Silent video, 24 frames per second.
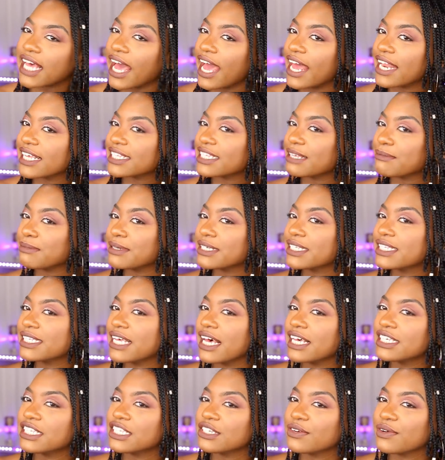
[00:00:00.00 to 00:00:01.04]
added some
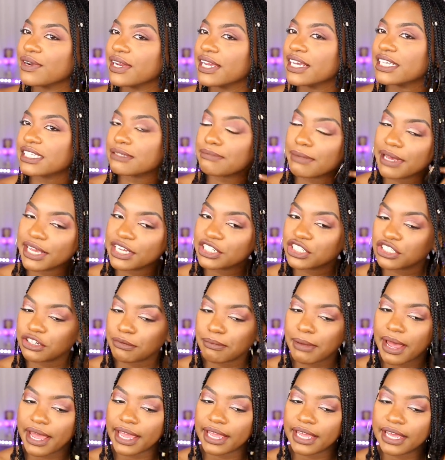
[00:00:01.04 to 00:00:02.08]
accessories, made sure
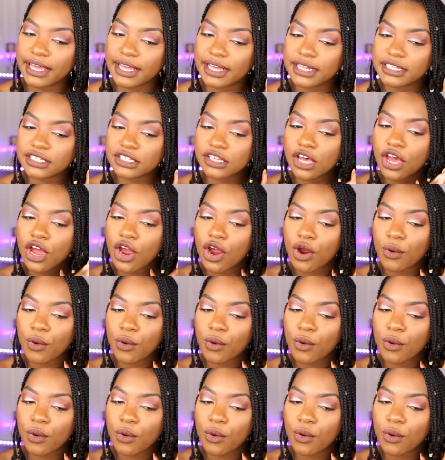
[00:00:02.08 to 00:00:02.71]
my ends